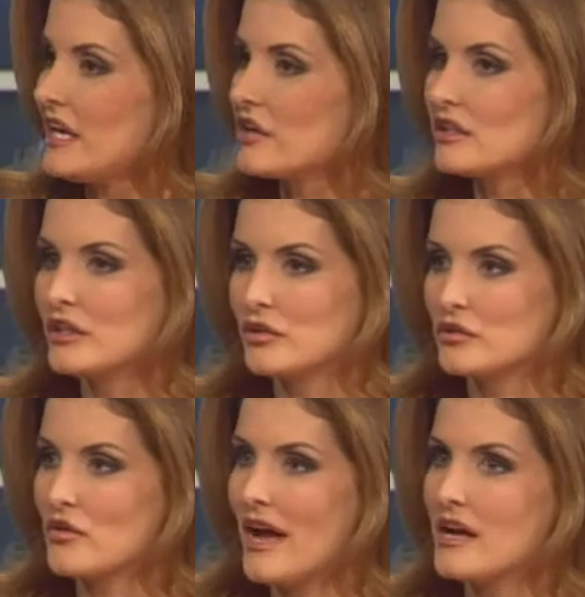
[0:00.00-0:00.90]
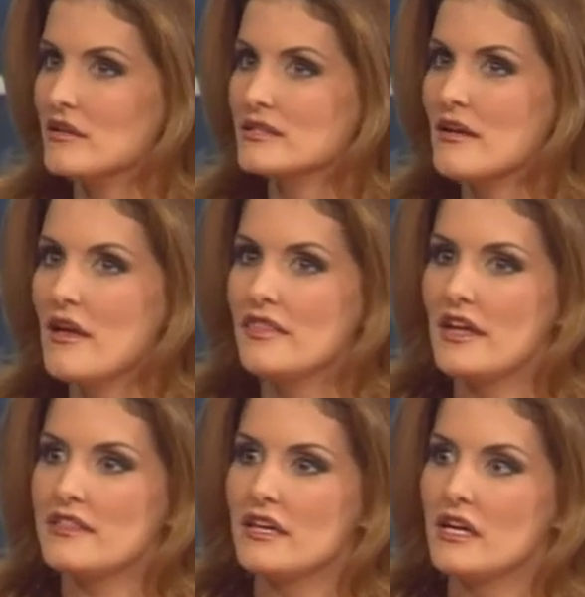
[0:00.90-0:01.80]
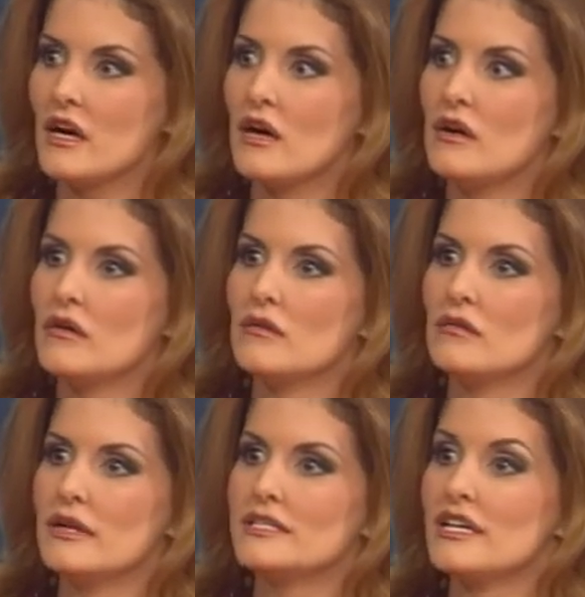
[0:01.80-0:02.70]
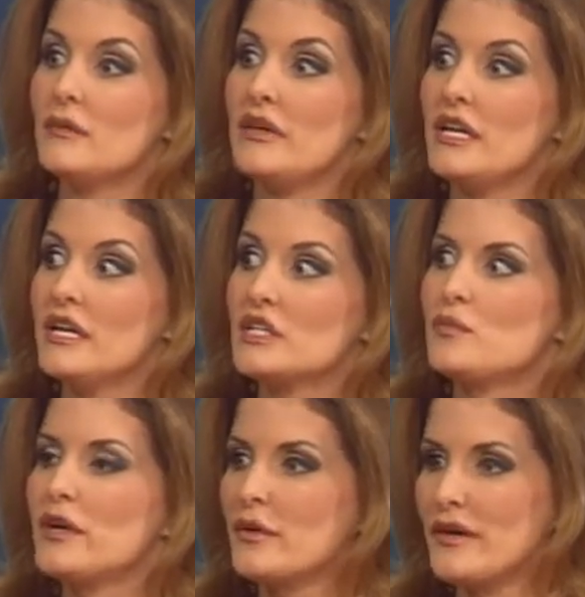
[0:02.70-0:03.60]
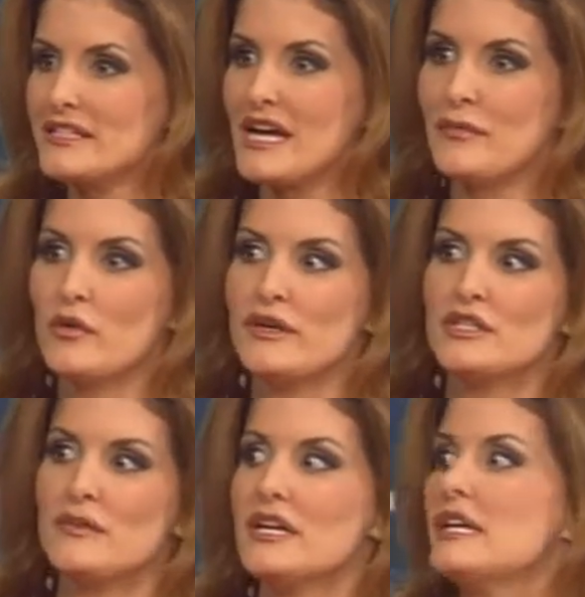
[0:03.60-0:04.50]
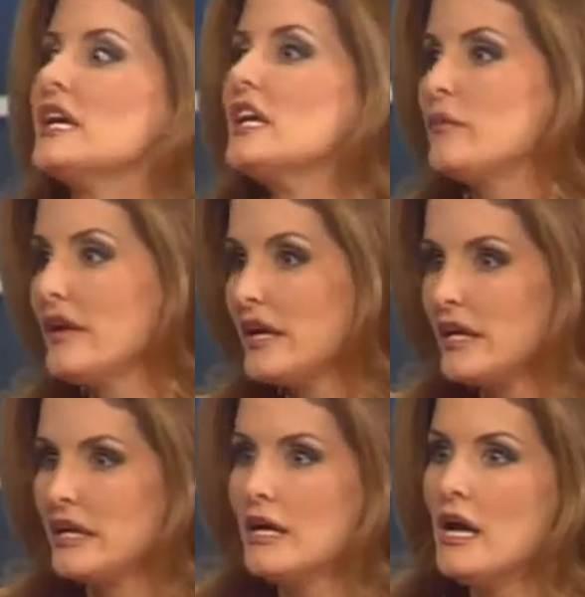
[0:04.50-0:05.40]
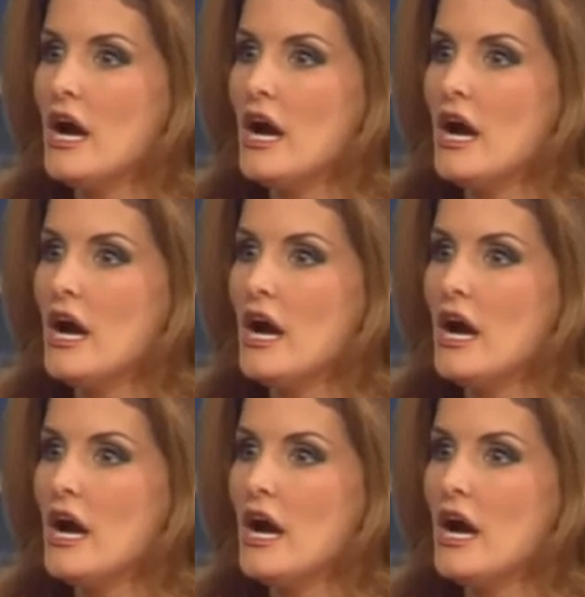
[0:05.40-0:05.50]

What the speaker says: hear clinical trials, they think, oh, it's going to be an experiment. I'm going to be a guinea pig.